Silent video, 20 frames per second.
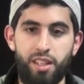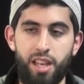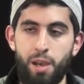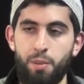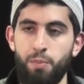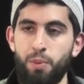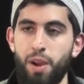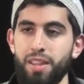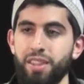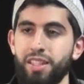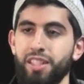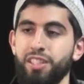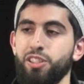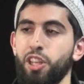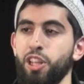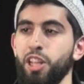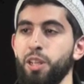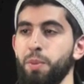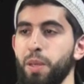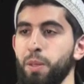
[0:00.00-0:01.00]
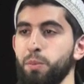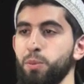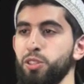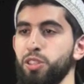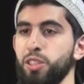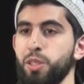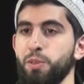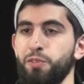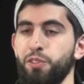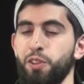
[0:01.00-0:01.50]
A brother, he's only been
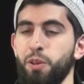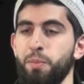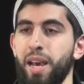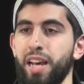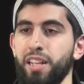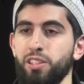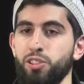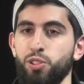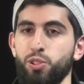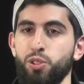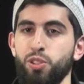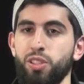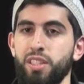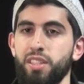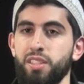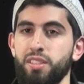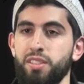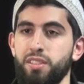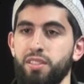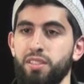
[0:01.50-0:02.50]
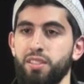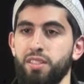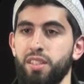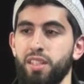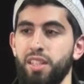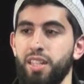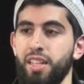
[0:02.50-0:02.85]
Muslim for about 2 years,